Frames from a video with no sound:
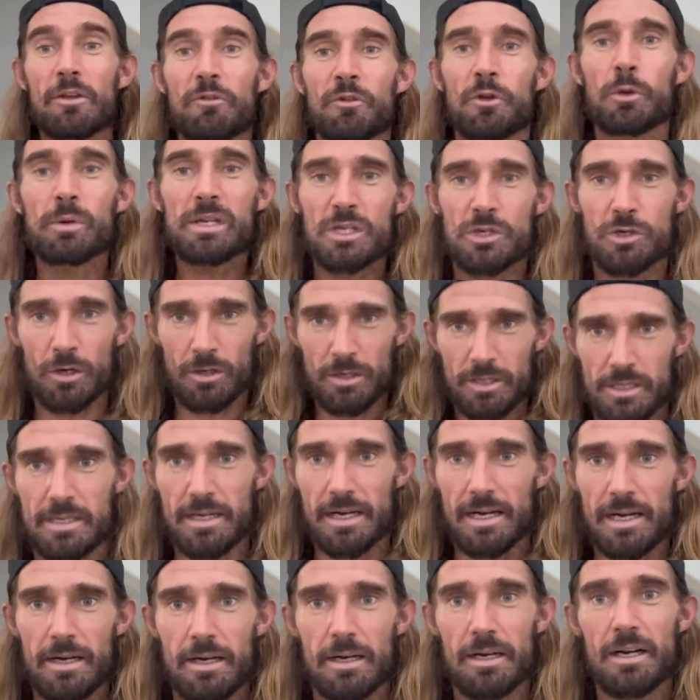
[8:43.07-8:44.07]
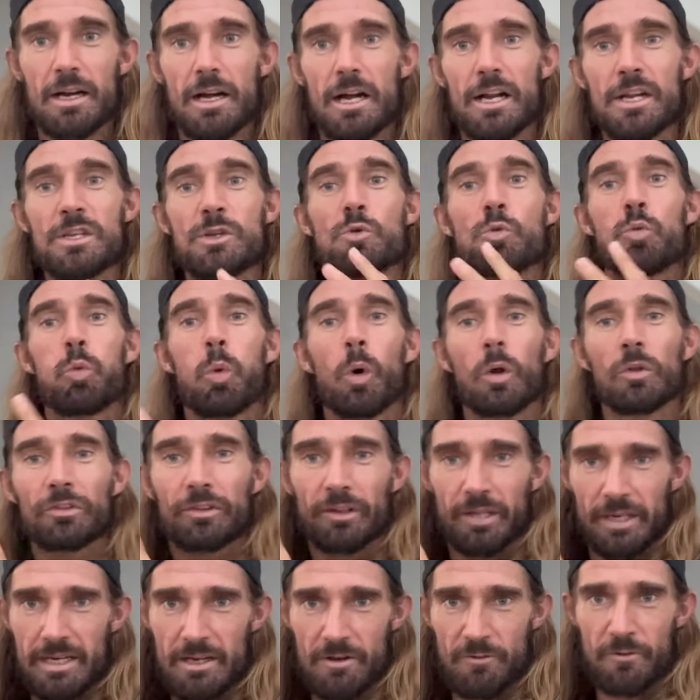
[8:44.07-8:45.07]
if you enjoyed that and you want
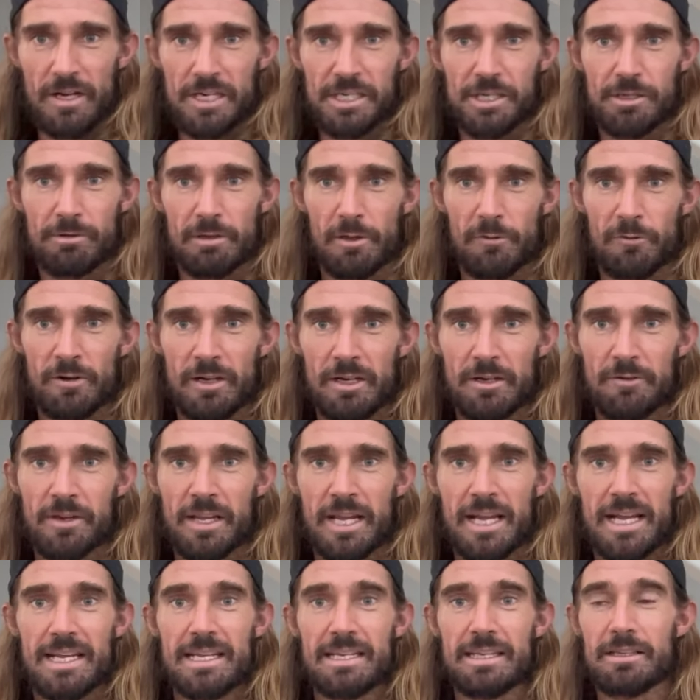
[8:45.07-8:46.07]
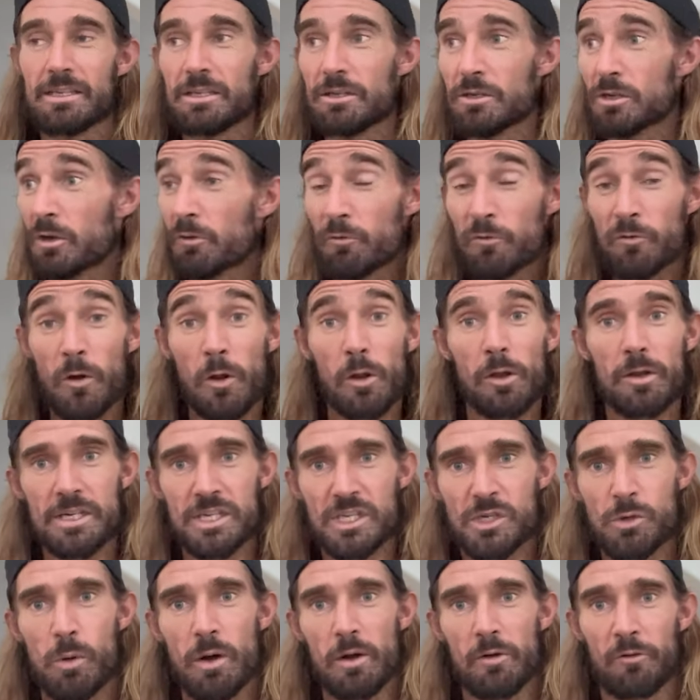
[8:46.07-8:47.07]
to get faster at the 5K, you can follow this
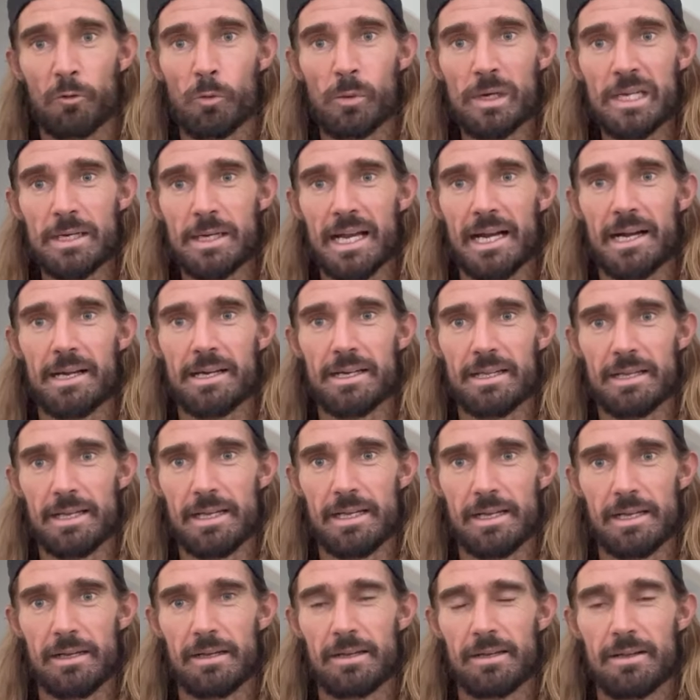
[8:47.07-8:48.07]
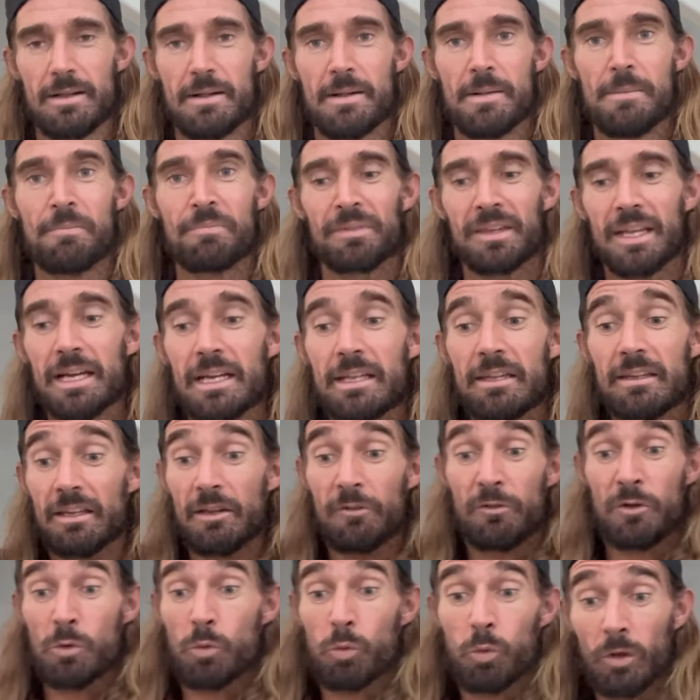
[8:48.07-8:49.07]
12-week guide here. And
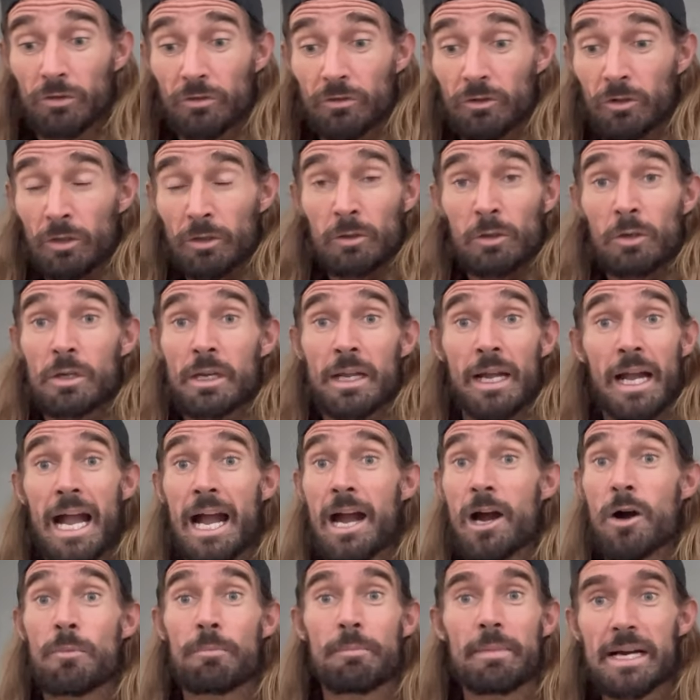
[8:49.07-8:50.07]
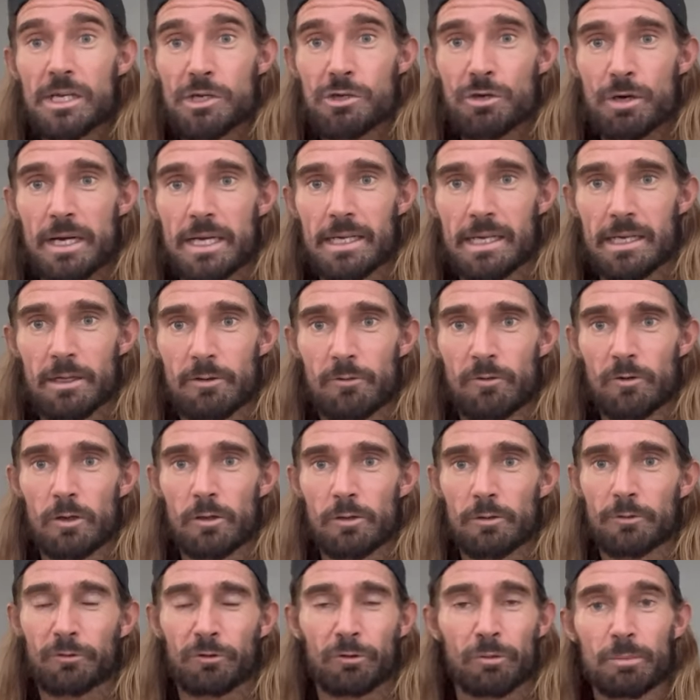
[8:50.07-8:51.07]
if you want to look at how my training
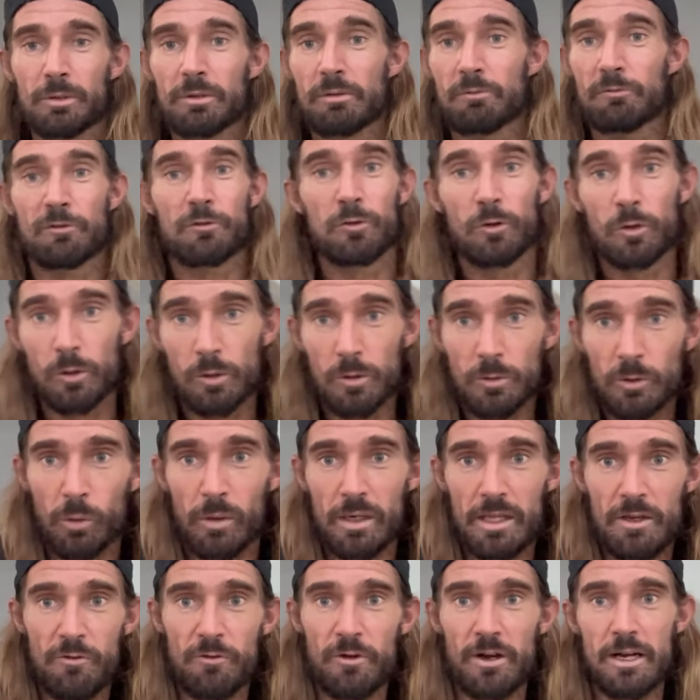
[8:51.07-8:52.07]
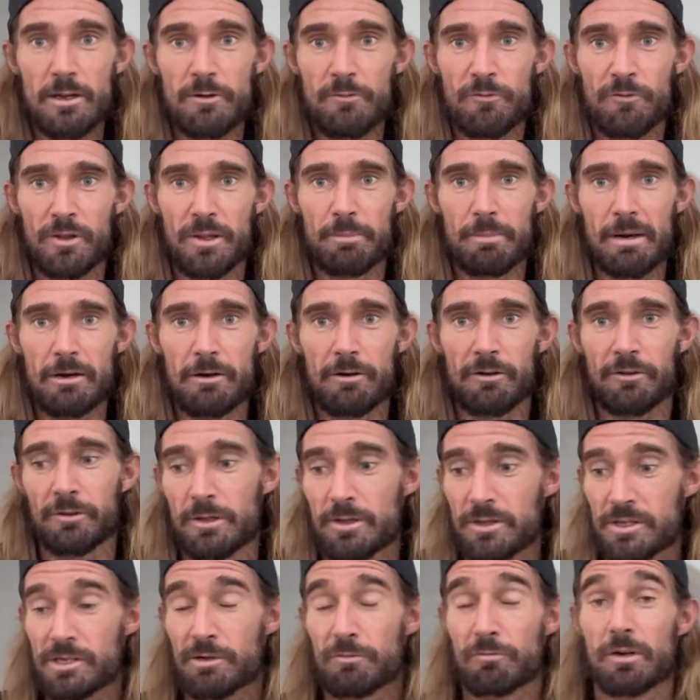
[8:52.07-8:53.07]
evolved from doing 4:25 for the
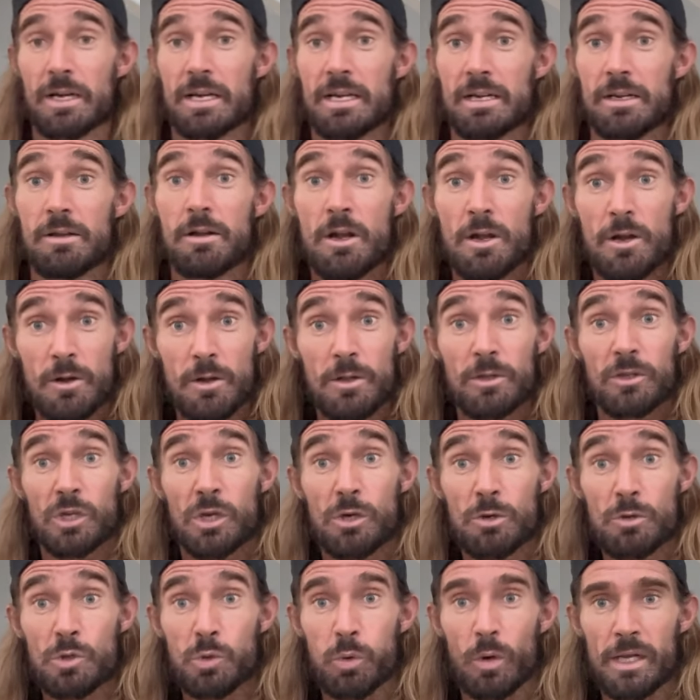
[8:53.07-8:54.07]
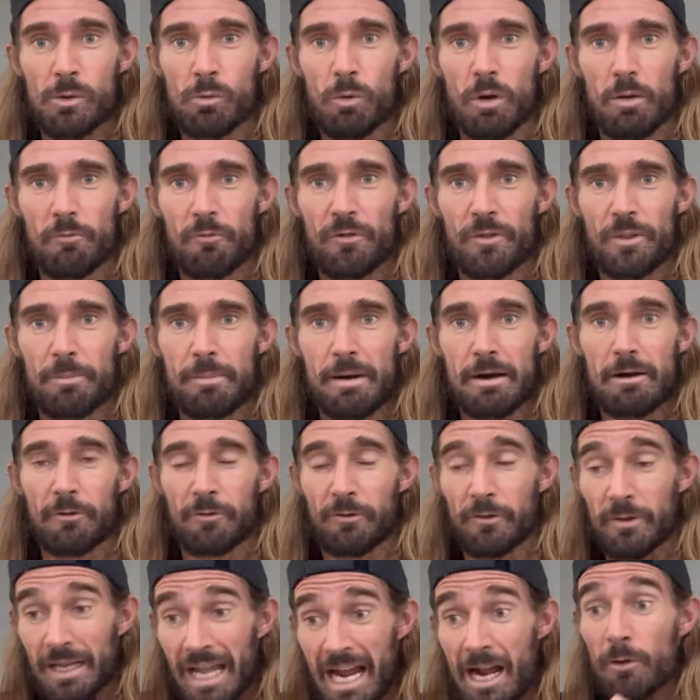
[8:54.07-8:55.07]
marathon to running 2:21 for the
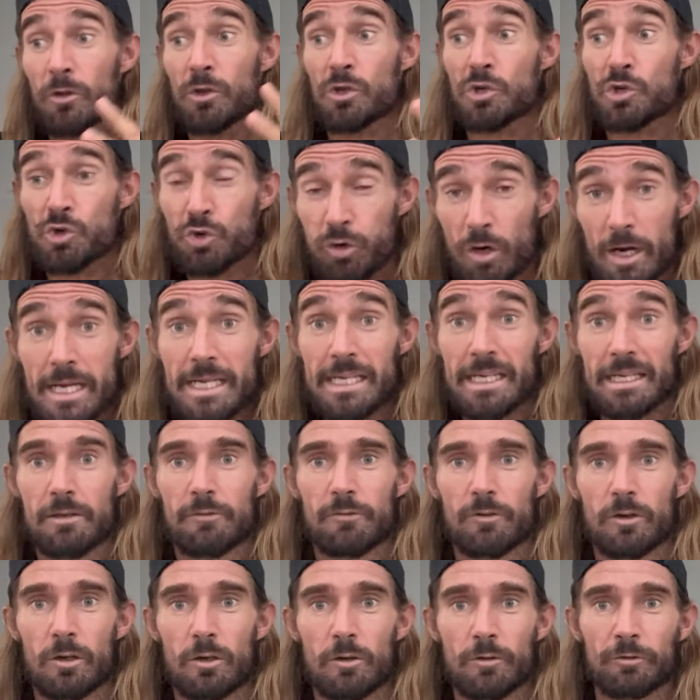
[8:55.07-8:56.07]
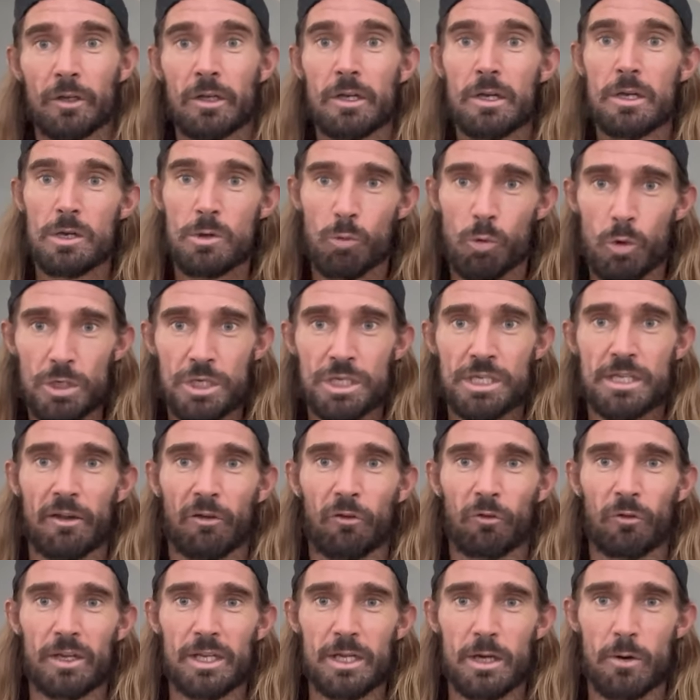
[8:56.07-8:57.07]
marathon, how the training evolved, watch
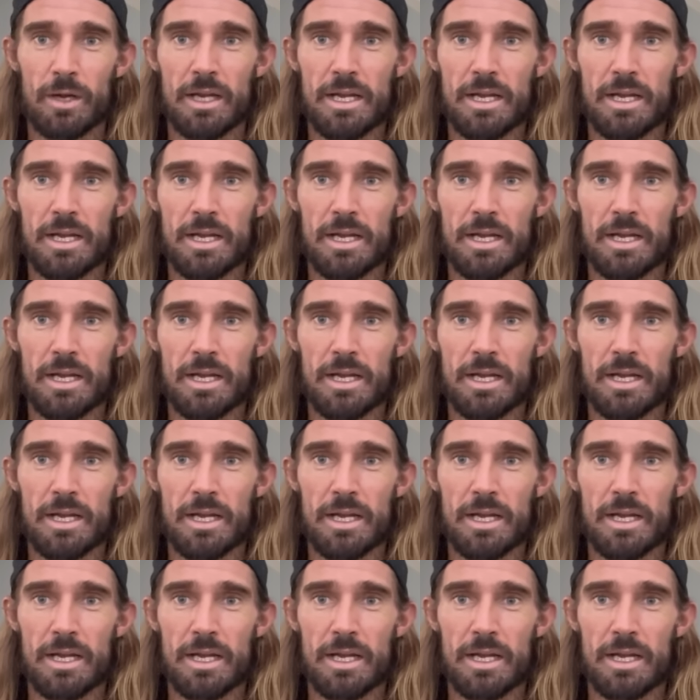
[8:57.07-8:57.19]
this video